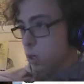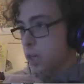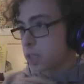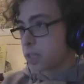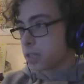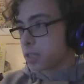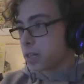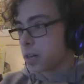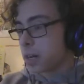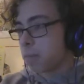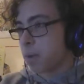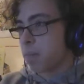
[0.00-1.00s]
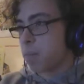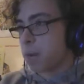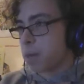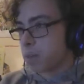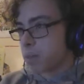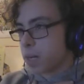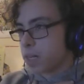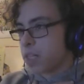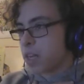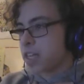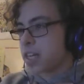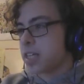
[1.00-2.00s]
god. My
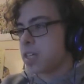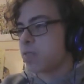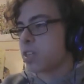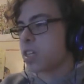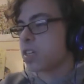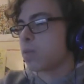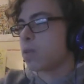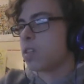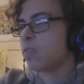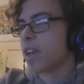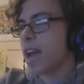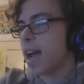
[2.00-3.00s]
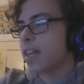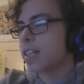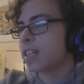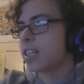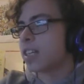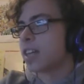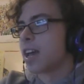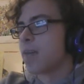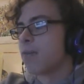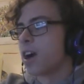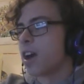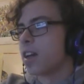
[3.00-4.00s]
digestive system is reacting to the game
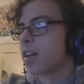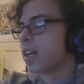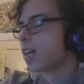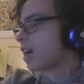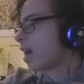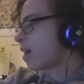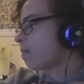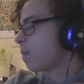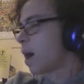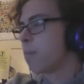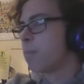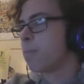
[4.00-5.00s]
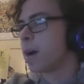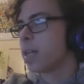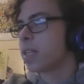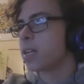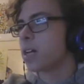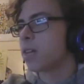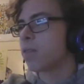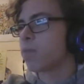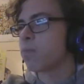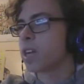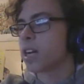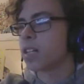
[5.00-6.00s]
violently. I might start
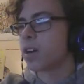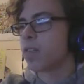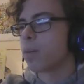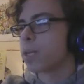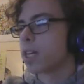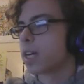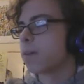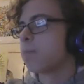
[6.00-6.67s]
projectile vomiting.